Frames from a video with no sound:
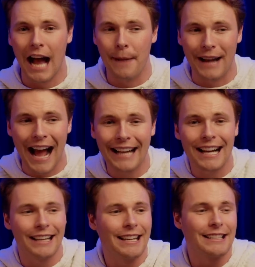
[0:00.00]
I mean, I
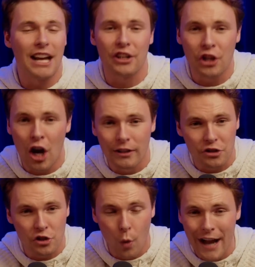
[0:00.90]
got kicked out of
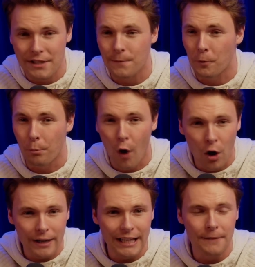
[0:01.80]
college twice for
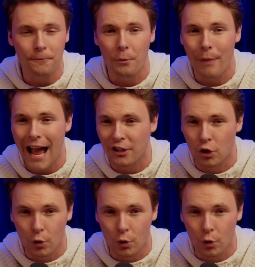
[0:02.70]
partying, for bad